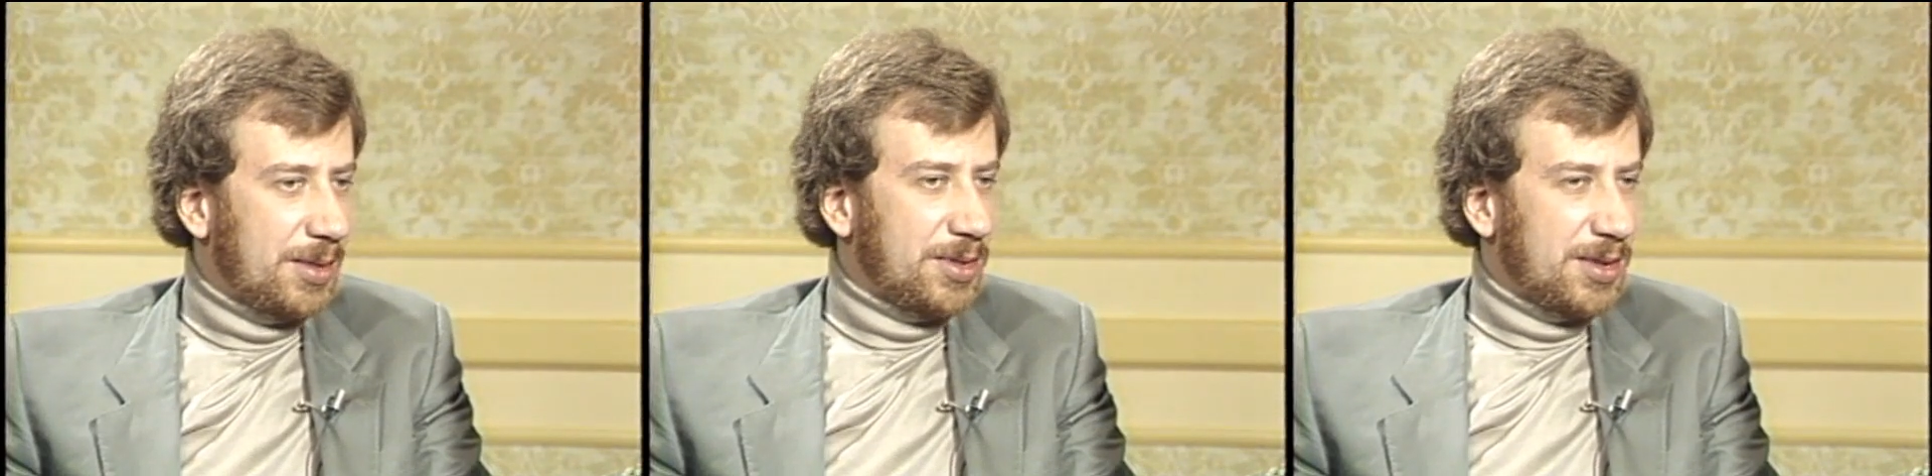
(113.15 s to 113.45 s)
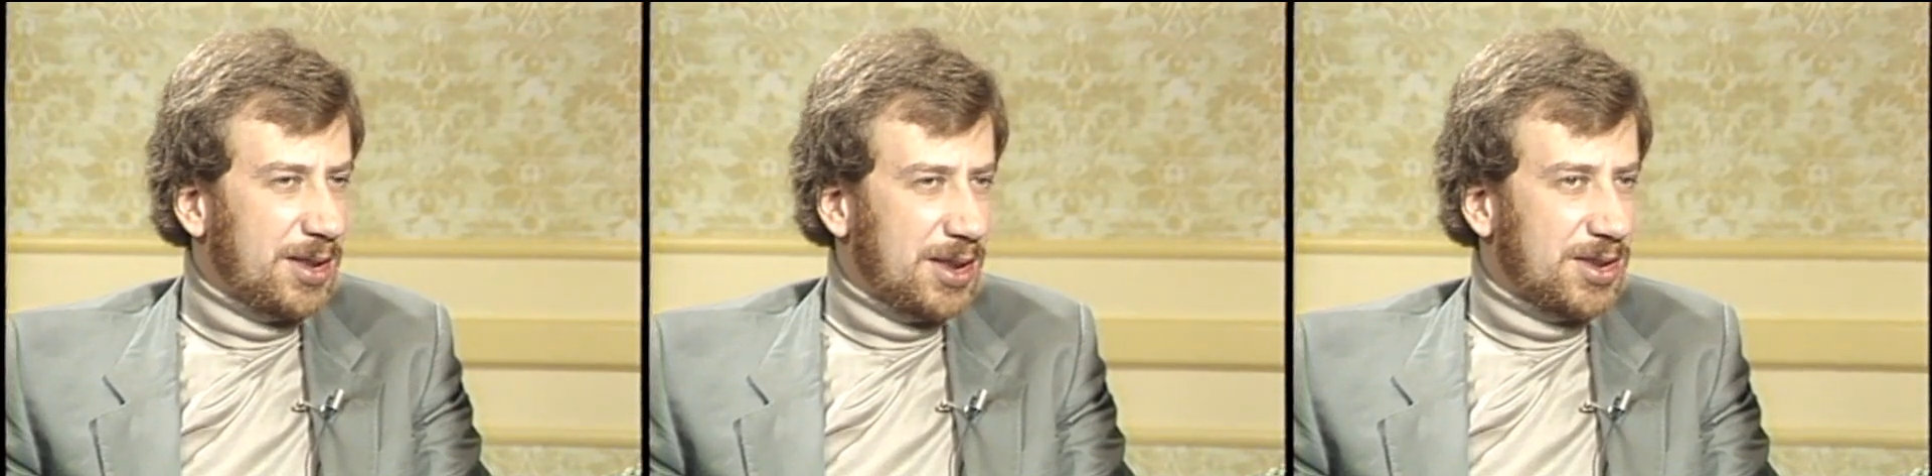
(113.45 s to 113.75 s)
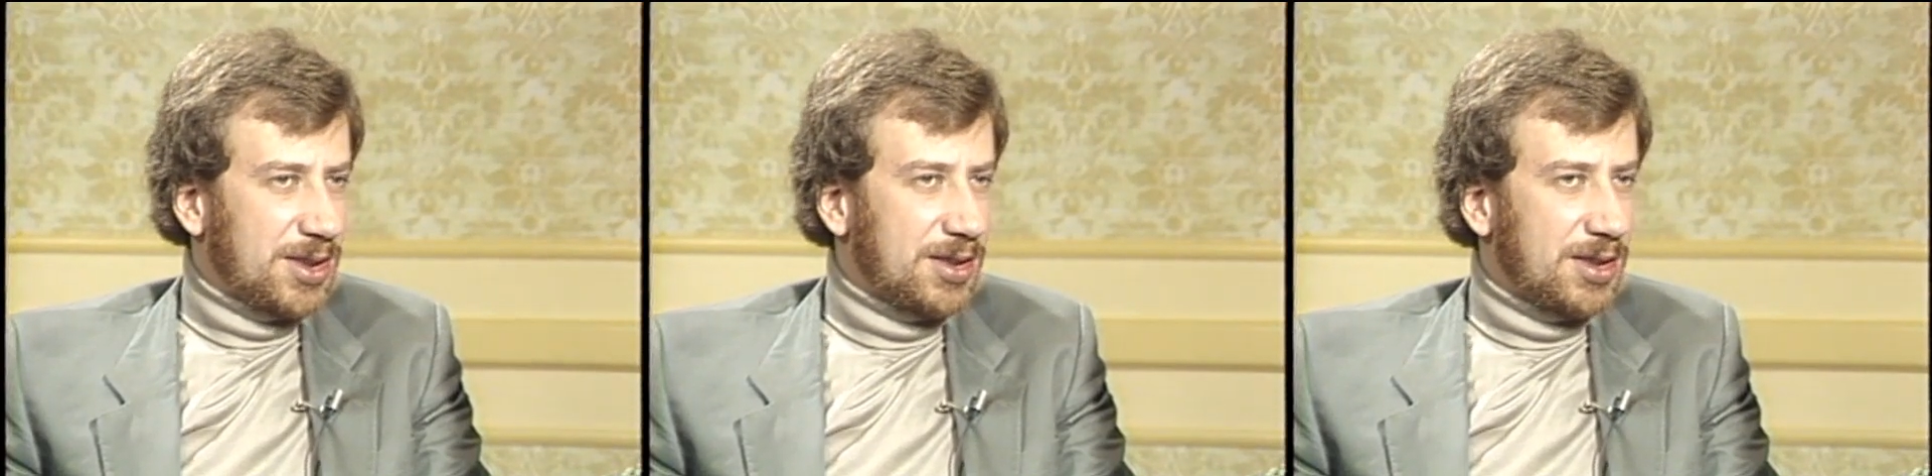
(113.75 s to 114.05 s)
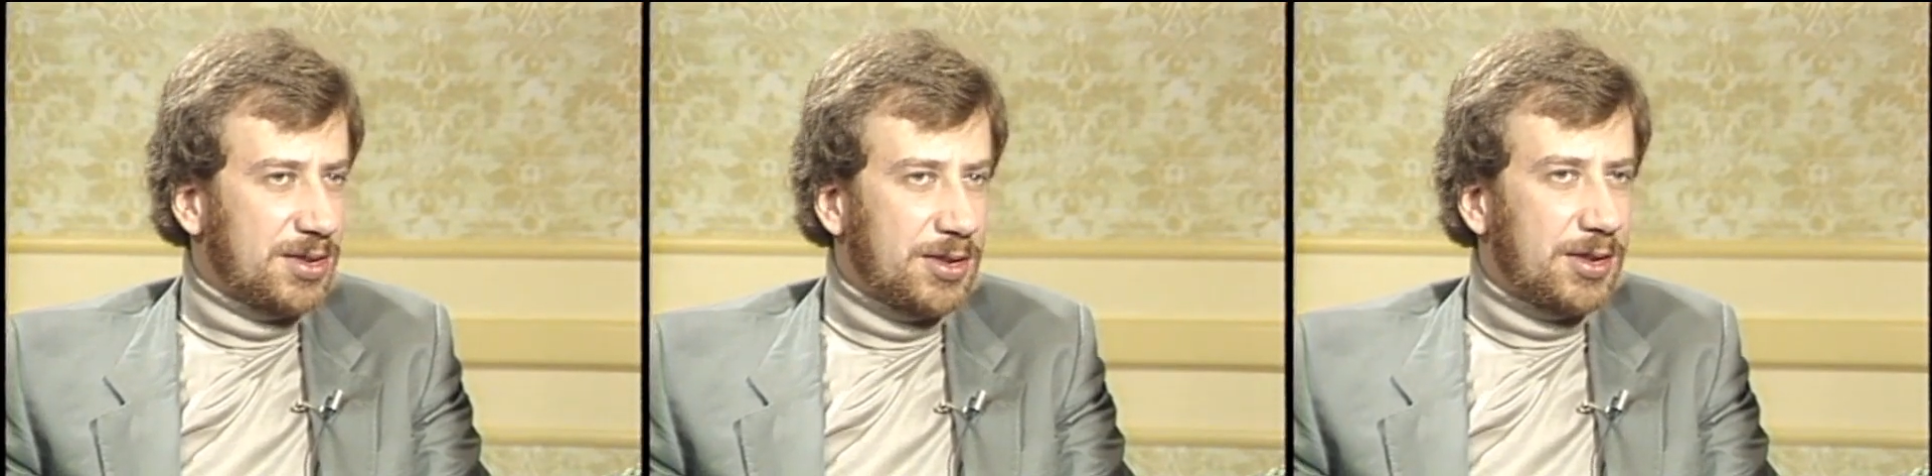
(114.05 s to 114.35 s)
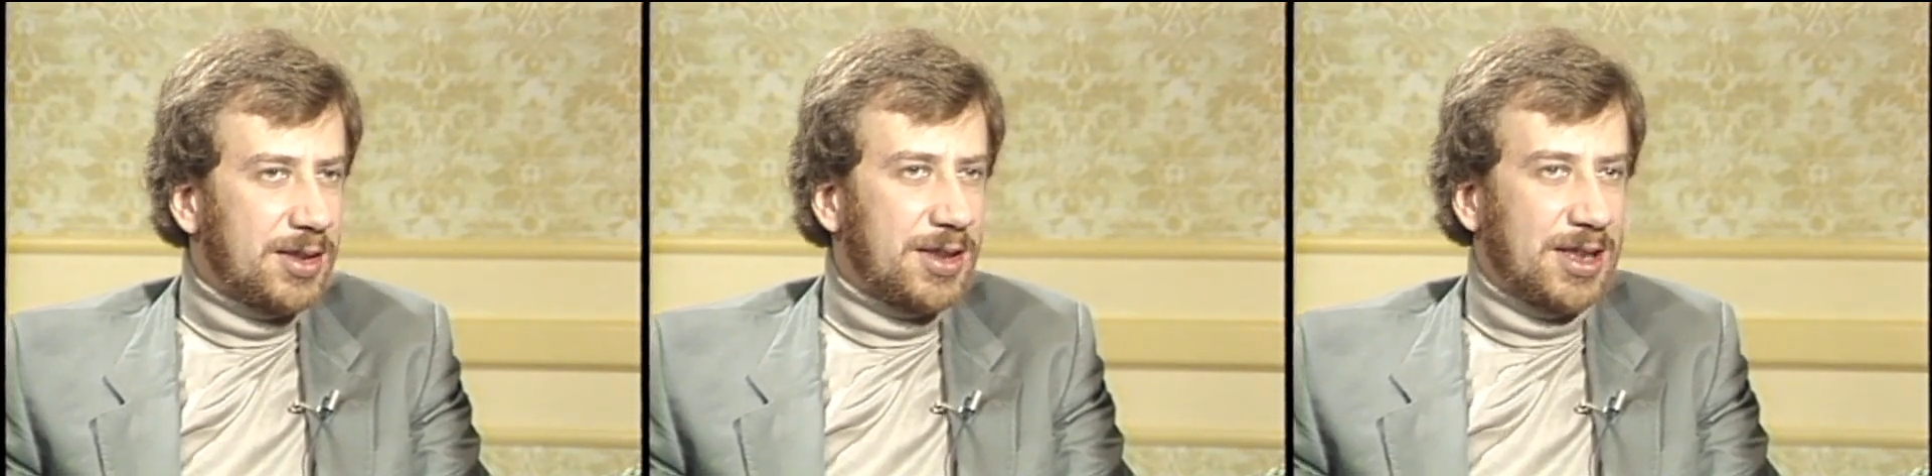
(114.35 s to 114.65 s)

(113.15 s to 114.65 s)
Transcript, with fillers: mean, it's an eternity.